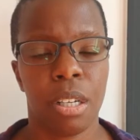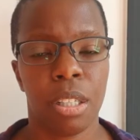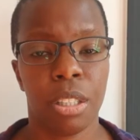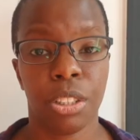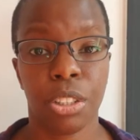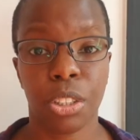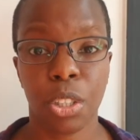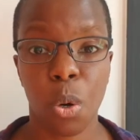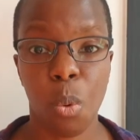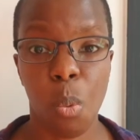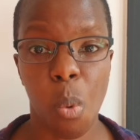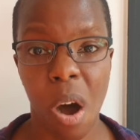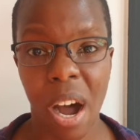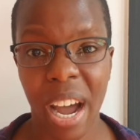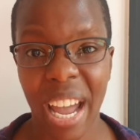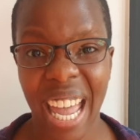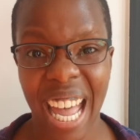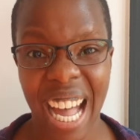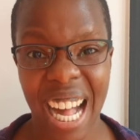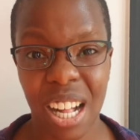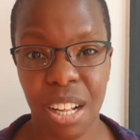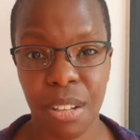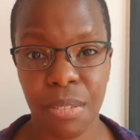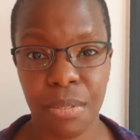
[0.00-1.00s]
So why
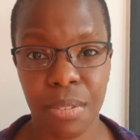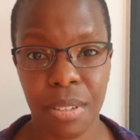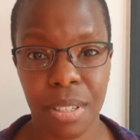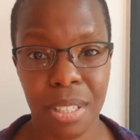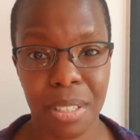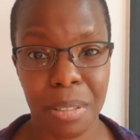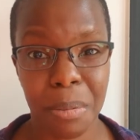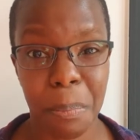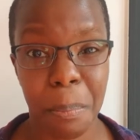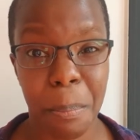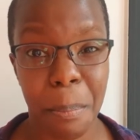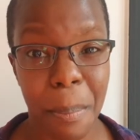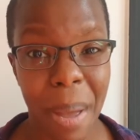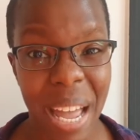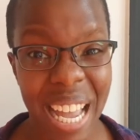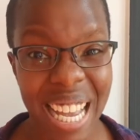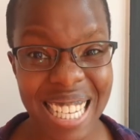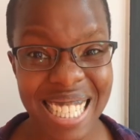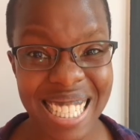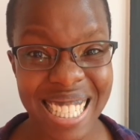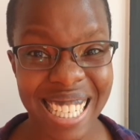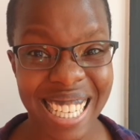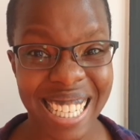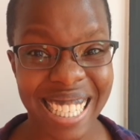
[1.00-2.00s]
alpha?
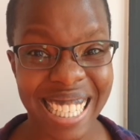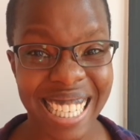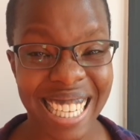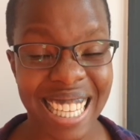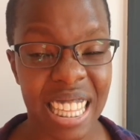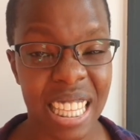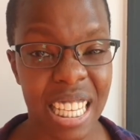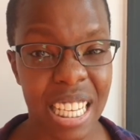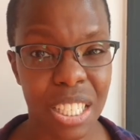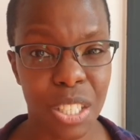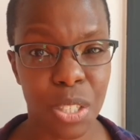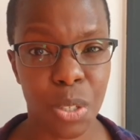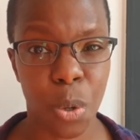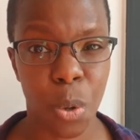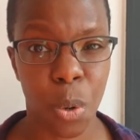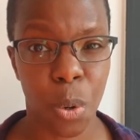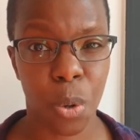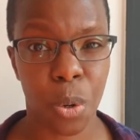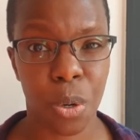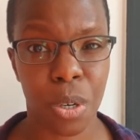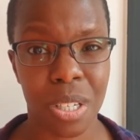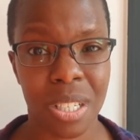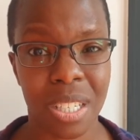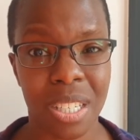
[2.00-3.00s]
Basically, this
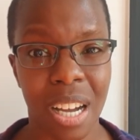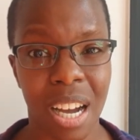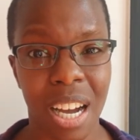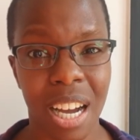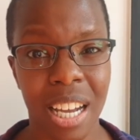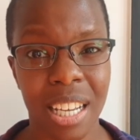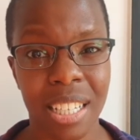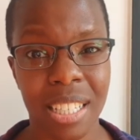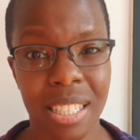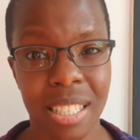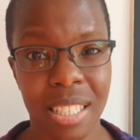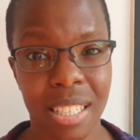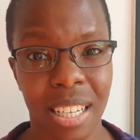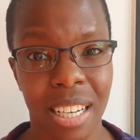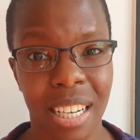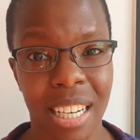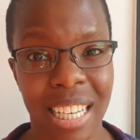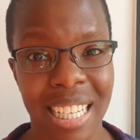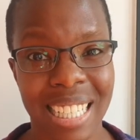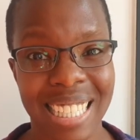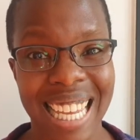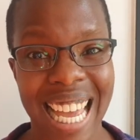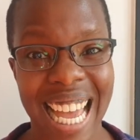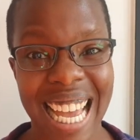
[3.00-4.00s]
course I
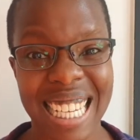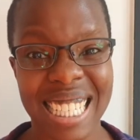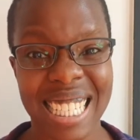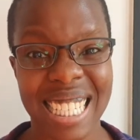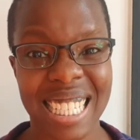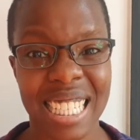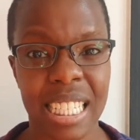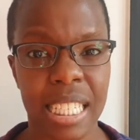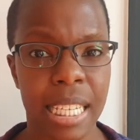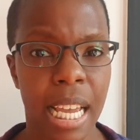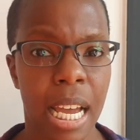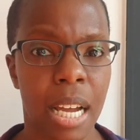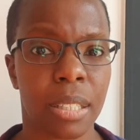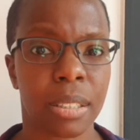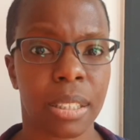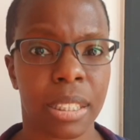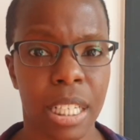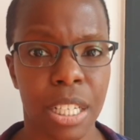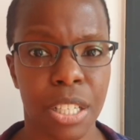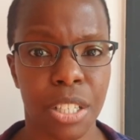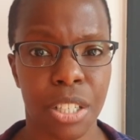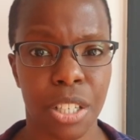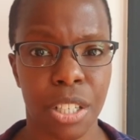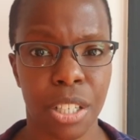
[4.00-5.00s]
designed as a sound
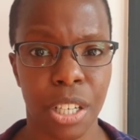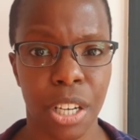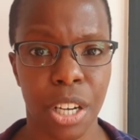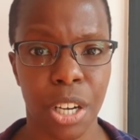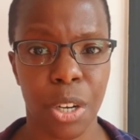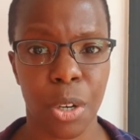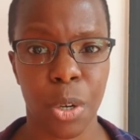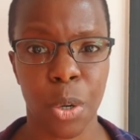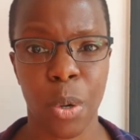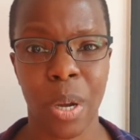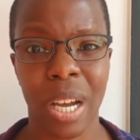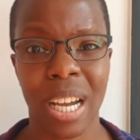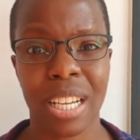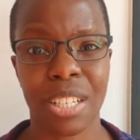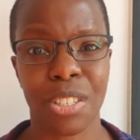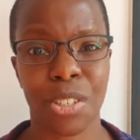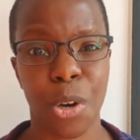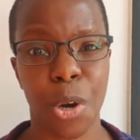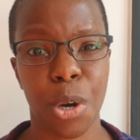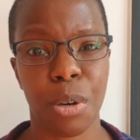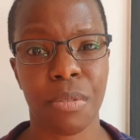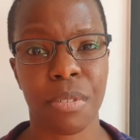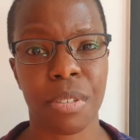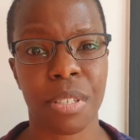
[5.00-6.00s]
engineer who has
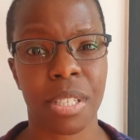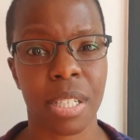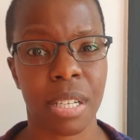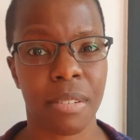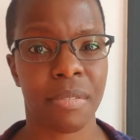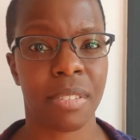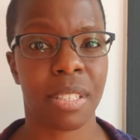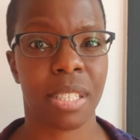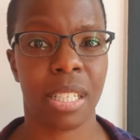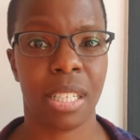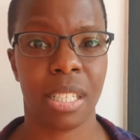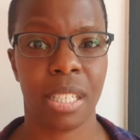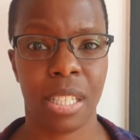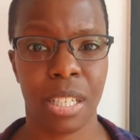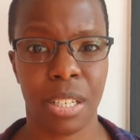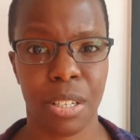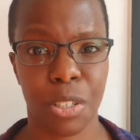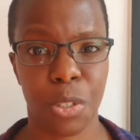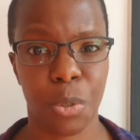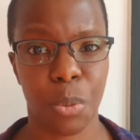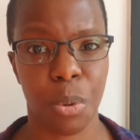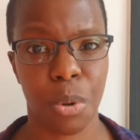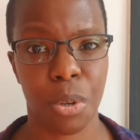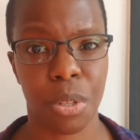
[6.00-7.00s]
over 17
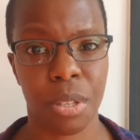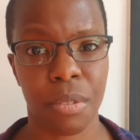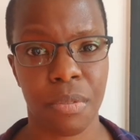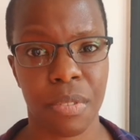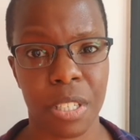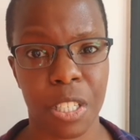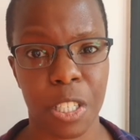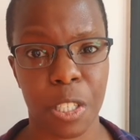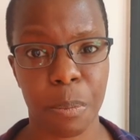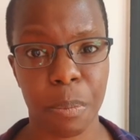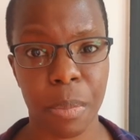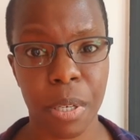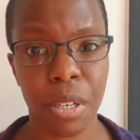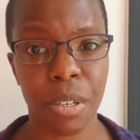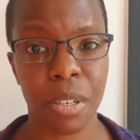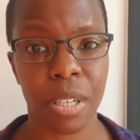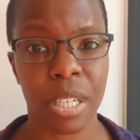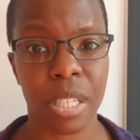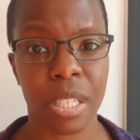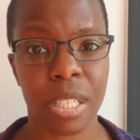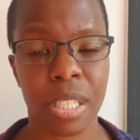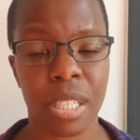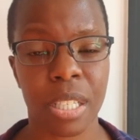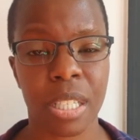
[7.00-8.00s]
years worth of
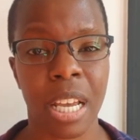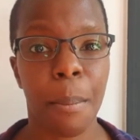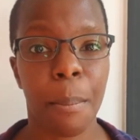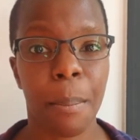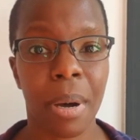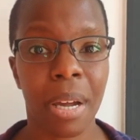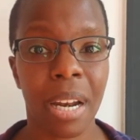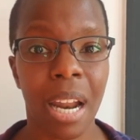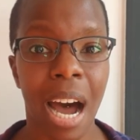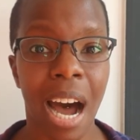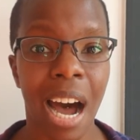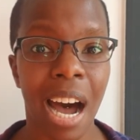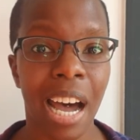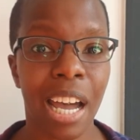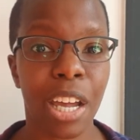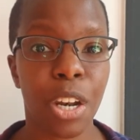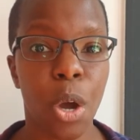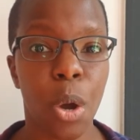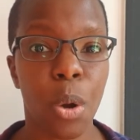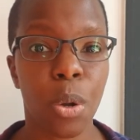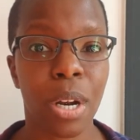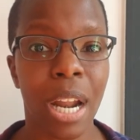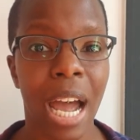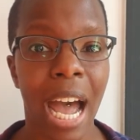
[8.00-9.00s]
experience, but I
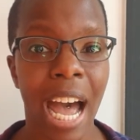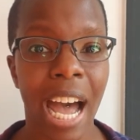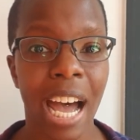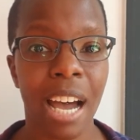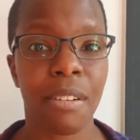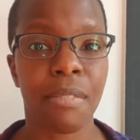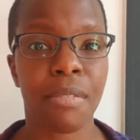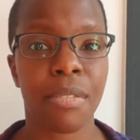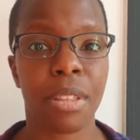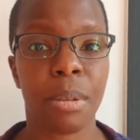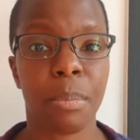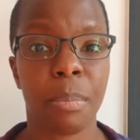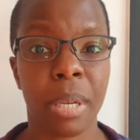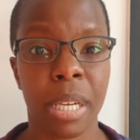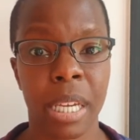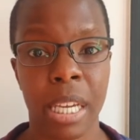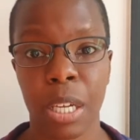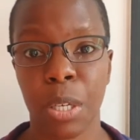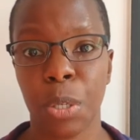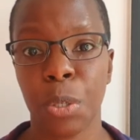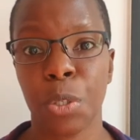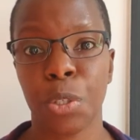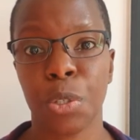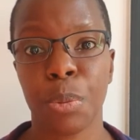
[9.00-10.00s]
don't have the
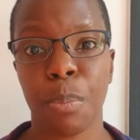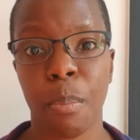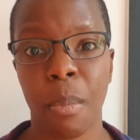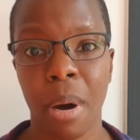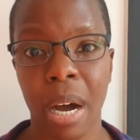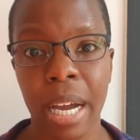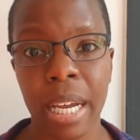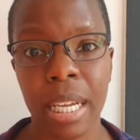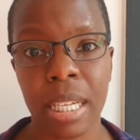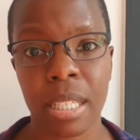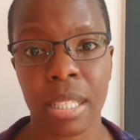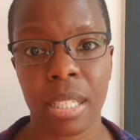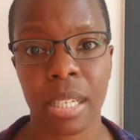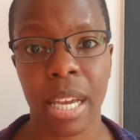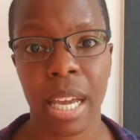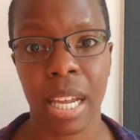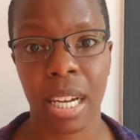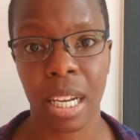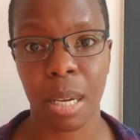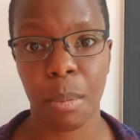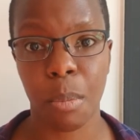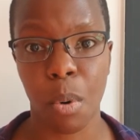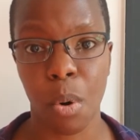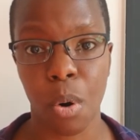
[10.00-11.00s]
beginner's mind
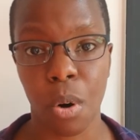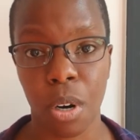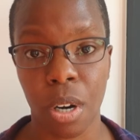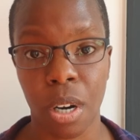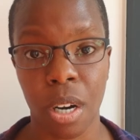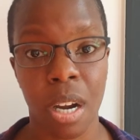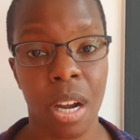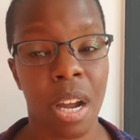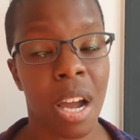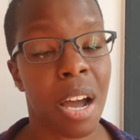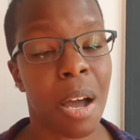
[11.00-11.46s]
anymore.